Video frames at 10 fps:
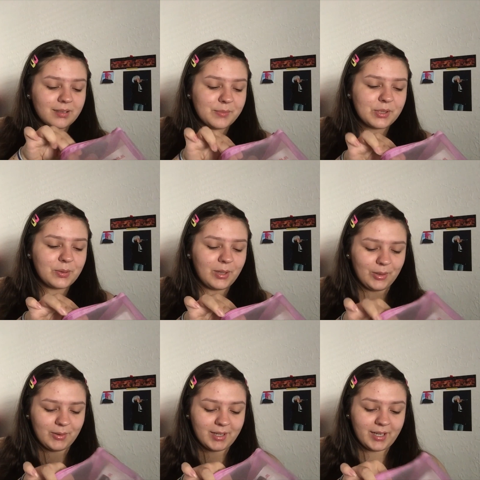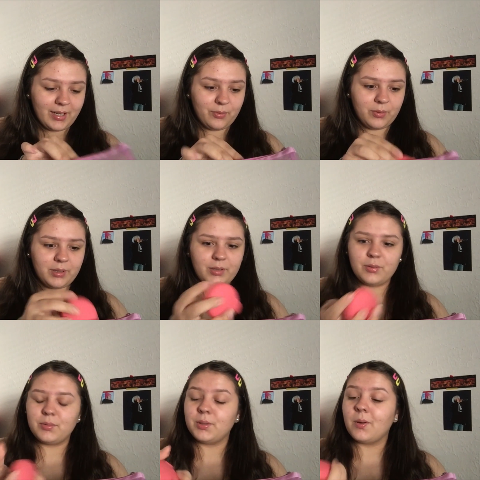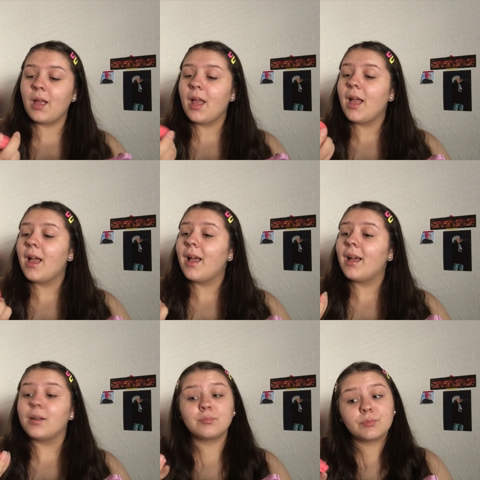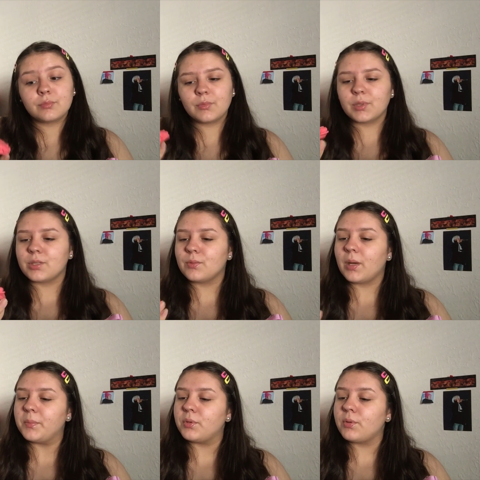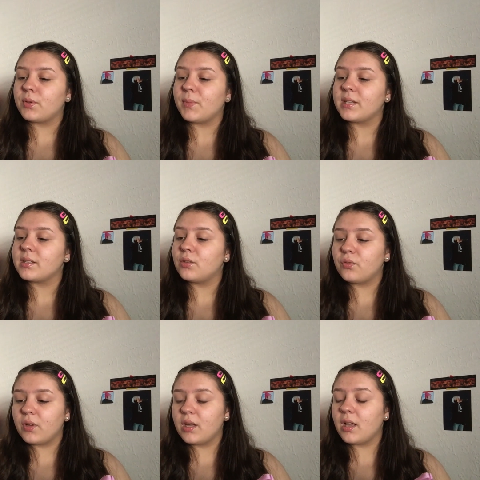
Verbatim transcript: I'm so awkward, I really don't know what I'm doing with myself.